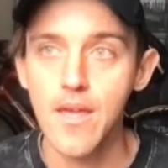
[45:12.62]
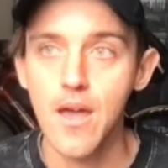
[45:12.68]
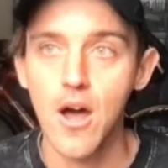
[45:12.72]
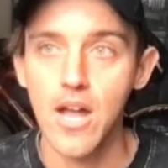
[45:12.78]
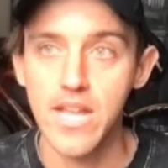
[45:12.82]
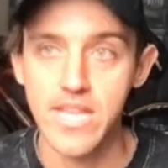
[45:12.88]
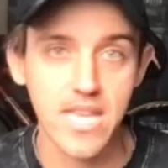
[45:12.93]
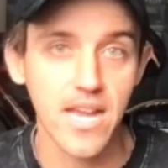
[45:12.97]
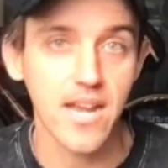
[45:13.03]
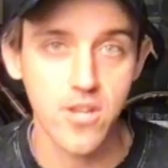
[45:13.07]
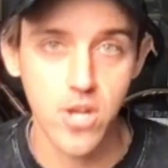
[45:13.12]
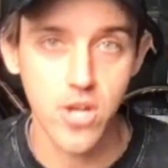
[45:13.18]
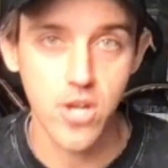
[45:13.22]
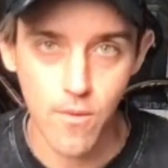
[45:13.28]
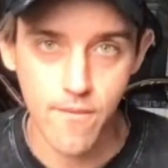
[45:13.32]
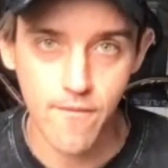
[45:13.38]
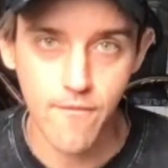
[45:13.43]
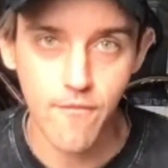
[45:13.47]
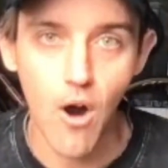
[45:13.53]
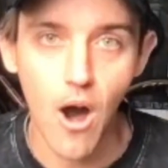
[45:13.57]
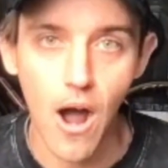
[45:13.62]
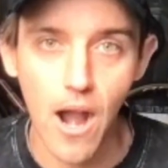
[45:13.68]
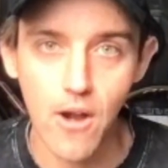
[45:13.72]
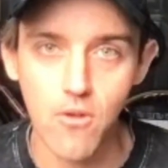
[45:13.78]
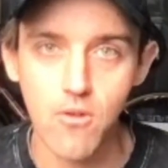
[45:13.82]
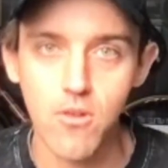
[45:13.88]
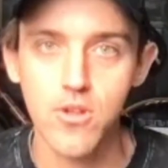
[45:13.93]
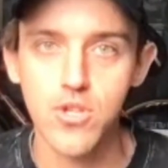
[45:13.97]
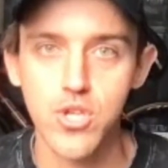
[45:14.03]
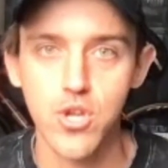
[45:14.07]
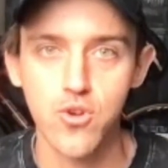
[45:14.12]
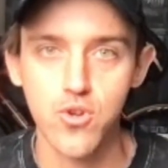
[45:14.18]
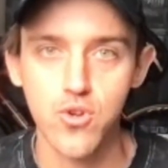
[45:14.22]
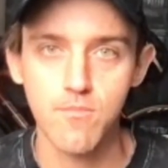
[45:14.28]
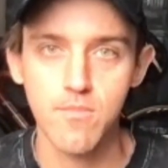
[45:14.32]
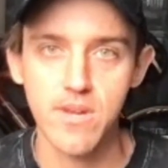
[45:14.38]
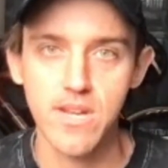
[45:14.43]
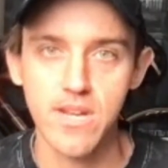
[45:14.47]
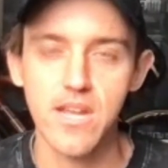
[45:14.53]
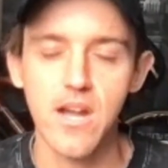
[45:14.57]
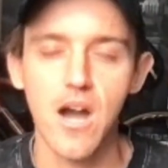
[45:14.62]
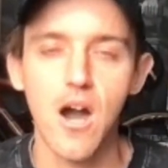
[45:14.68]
I started going viral on social media.